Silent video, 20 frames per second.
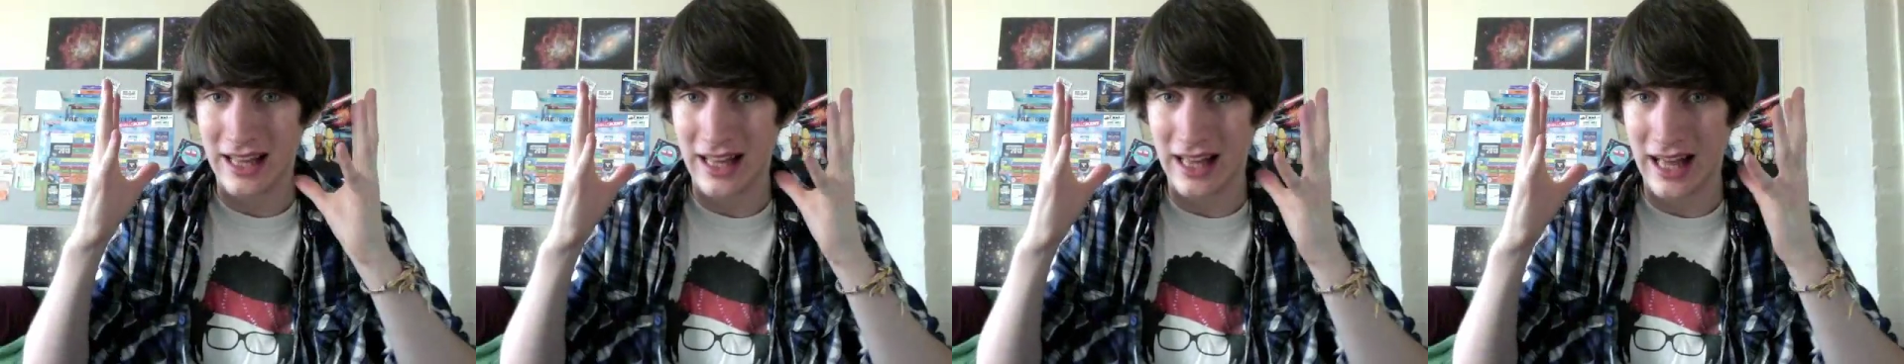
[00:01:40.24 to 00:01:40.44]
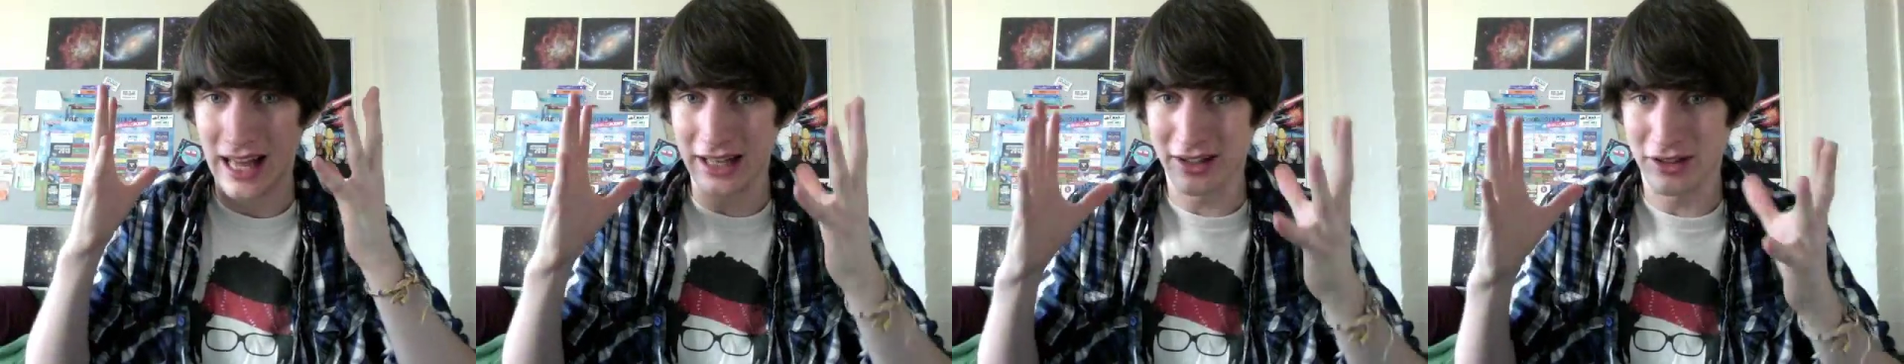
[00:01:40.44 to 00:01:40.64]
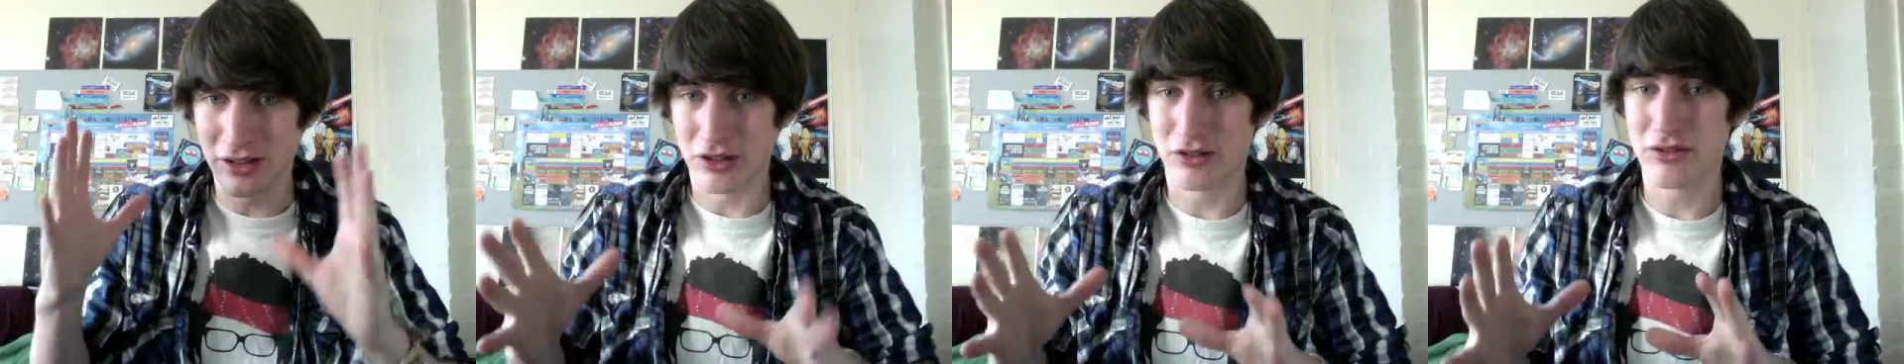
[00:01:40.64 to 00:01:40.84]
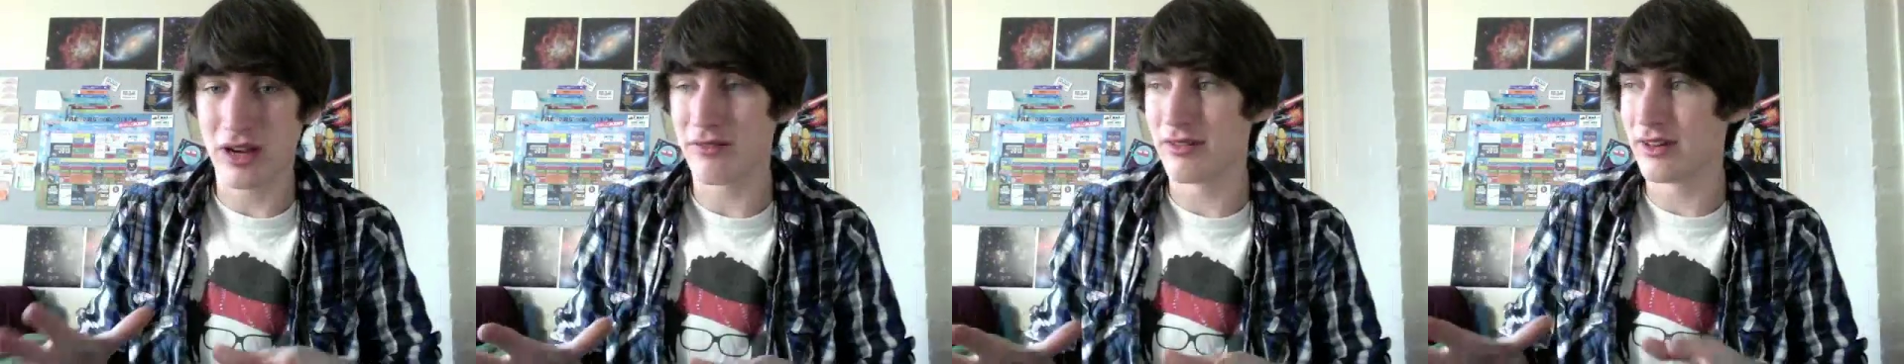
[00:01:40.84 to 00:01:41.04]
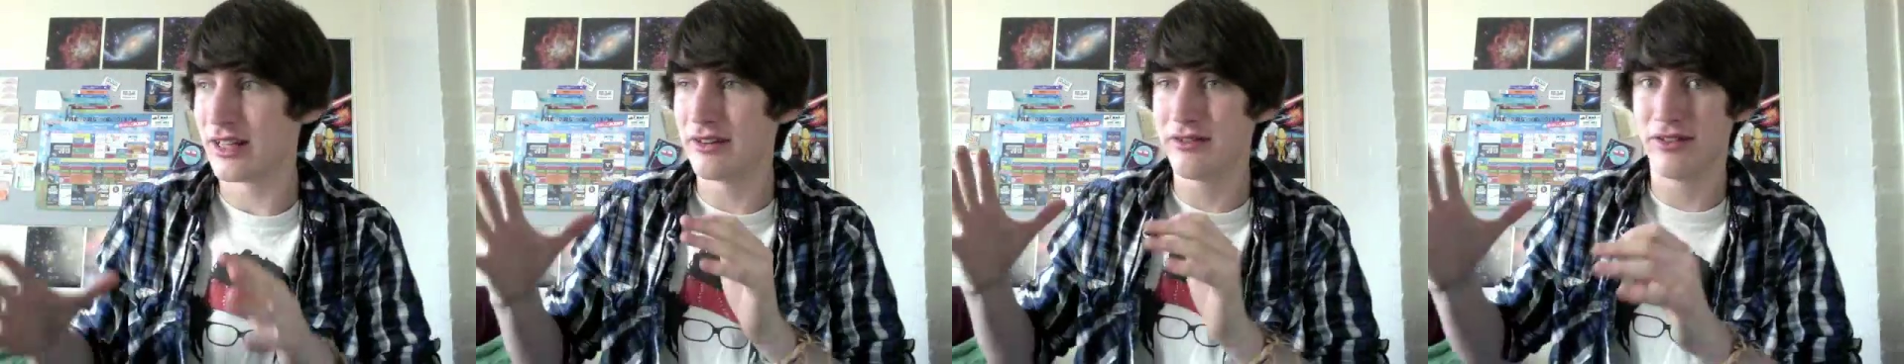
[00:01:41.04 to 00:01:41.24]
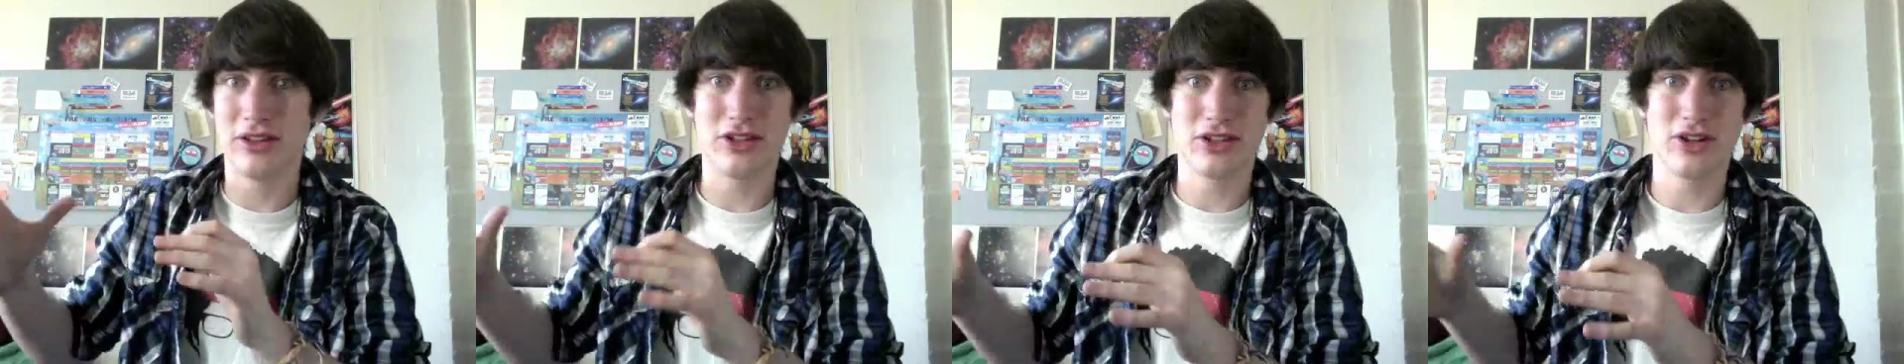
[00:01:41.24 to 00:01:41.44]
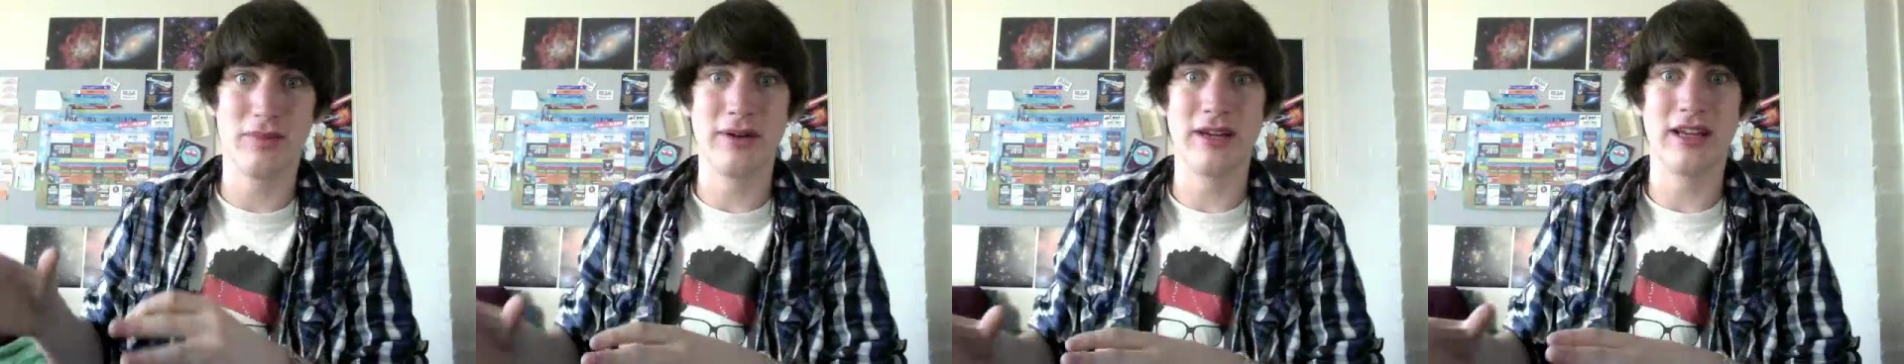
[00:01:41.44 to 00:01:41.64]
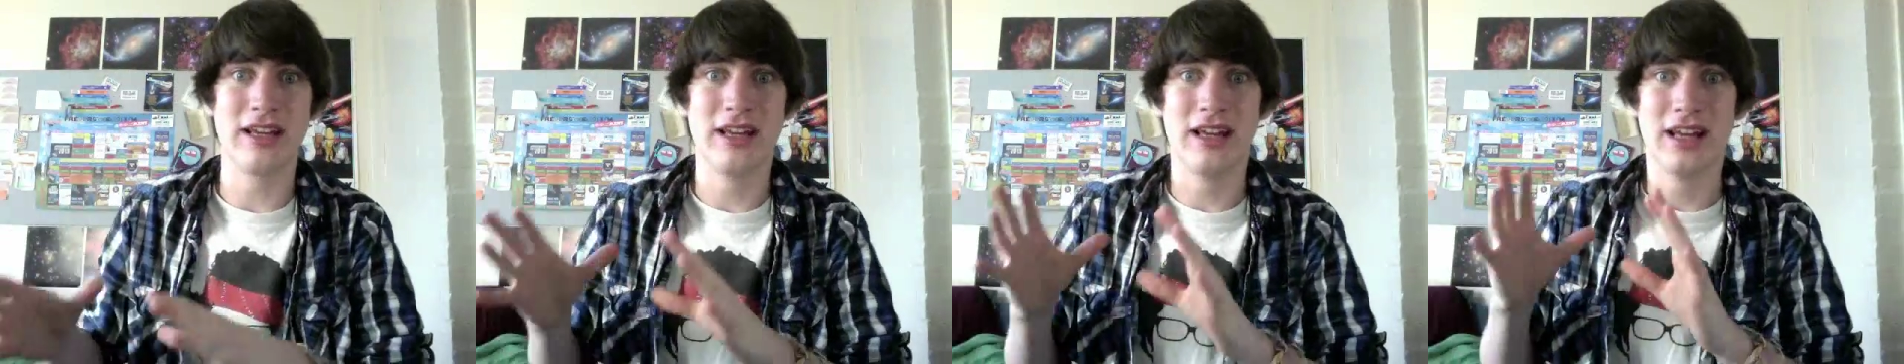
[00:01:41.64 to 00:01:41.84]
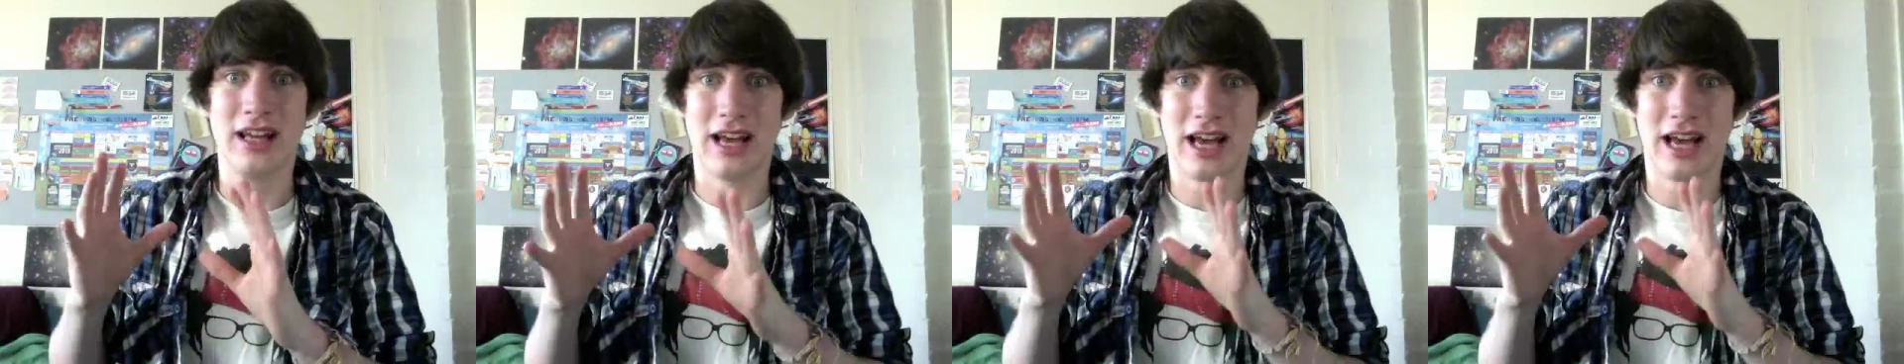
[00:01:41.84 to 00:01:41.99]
and the travelling for the shopping,